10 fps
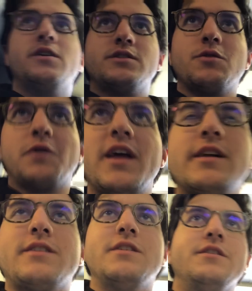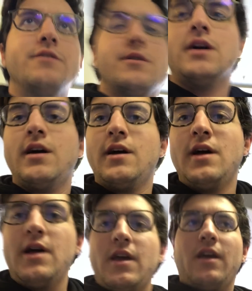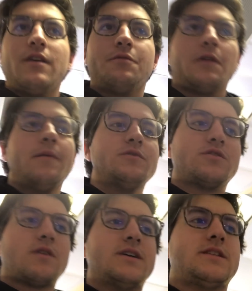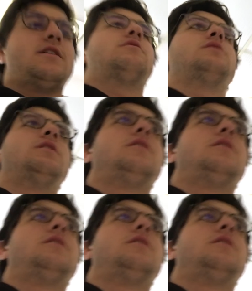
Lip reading: So what I like to do is when I'm stressed out,